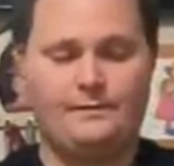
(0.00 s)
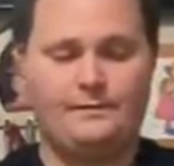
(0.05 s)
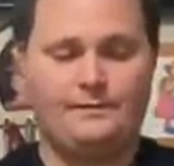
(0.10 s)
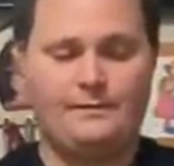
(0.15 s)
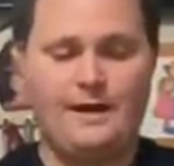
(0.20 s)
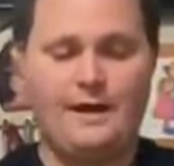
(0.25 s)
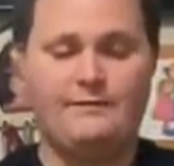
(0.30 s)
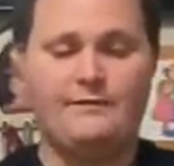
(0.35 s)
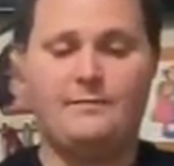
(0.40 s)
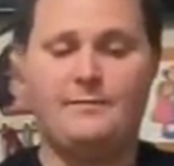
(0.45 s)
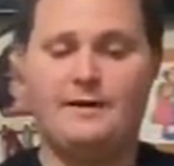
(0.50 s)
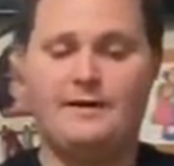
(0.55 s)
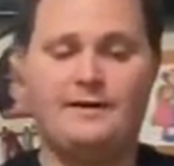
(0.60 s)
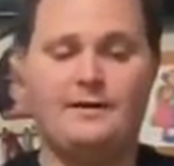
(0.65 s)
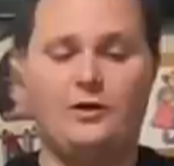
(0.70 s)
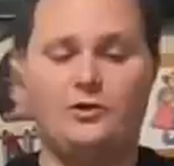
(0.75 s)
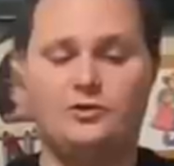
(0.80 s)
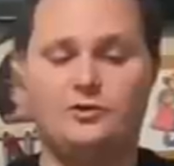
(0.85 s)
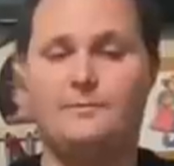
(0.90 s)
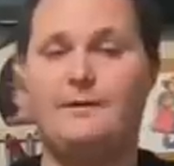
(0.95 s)
Everybody
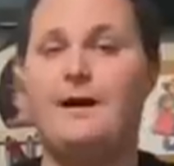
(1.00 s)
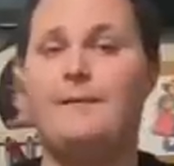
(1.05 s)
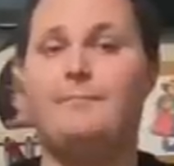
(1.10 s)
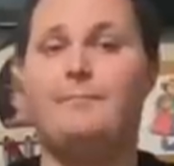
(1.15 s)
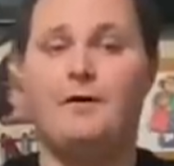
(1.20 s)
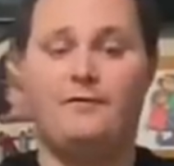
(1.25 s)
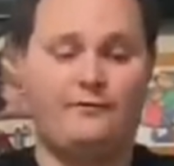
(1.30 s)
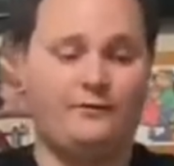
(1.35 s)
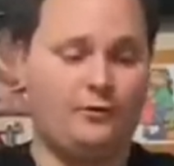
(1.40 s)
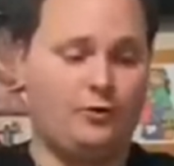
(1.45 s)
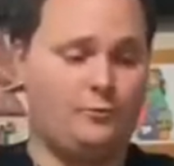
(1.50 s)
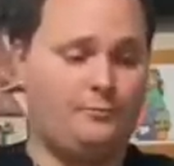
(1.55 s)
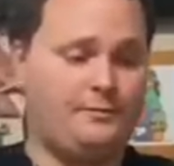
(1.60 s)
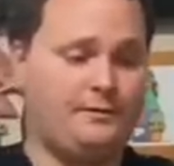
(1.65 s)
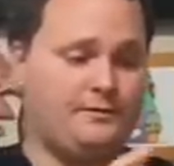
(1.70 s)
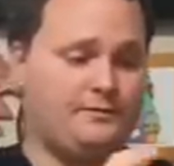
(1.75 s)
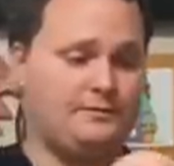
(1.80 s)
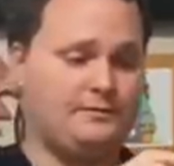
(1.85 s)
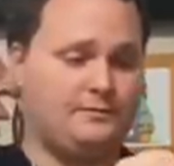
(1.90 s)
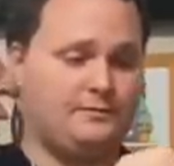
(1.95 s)
knows about buffalo
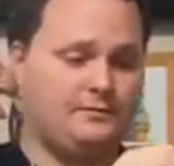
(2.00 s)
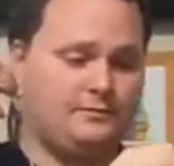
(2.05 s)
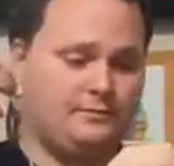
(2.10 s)
pieces.